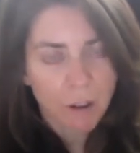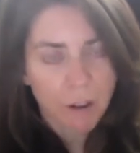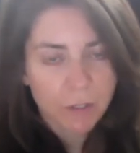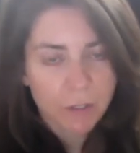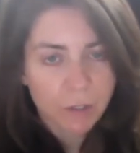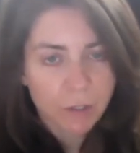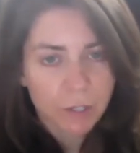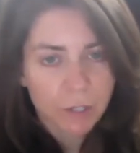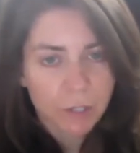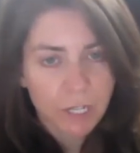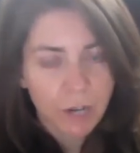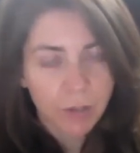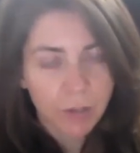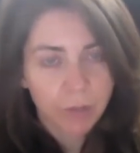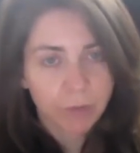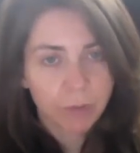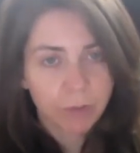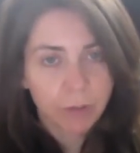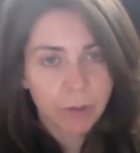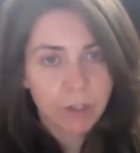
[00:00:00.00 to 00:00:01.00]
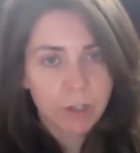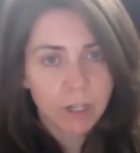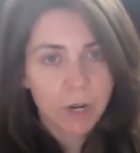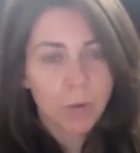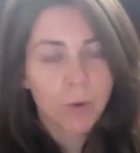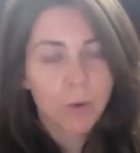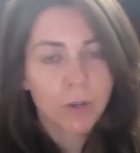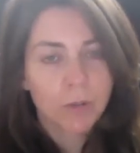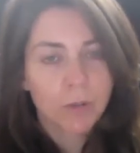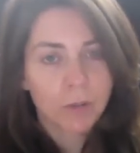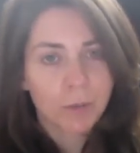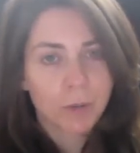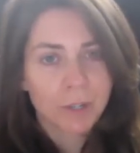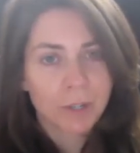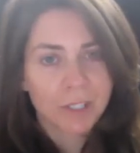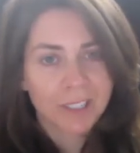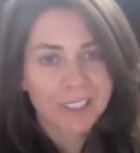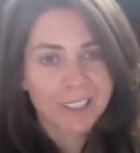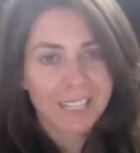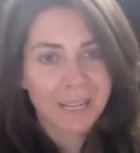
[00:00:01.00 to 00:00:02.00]
Officers down in Florida, a wonderful
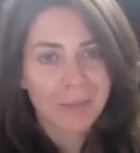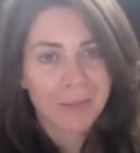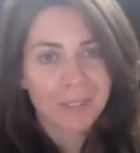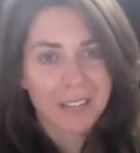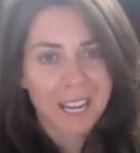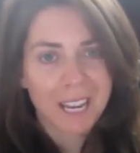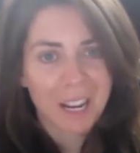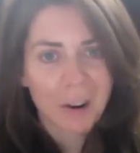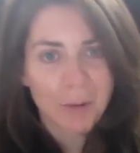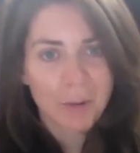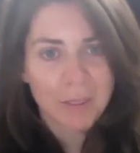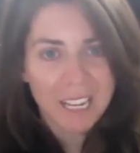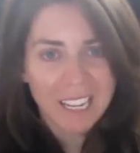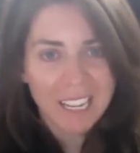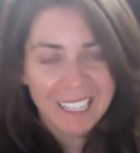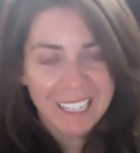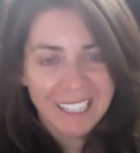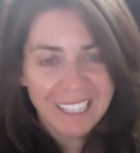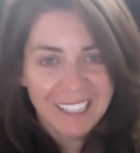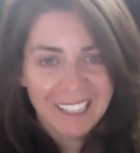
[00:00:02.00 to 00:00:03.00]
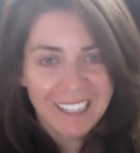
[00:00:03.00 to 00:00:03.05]
person named Naomi,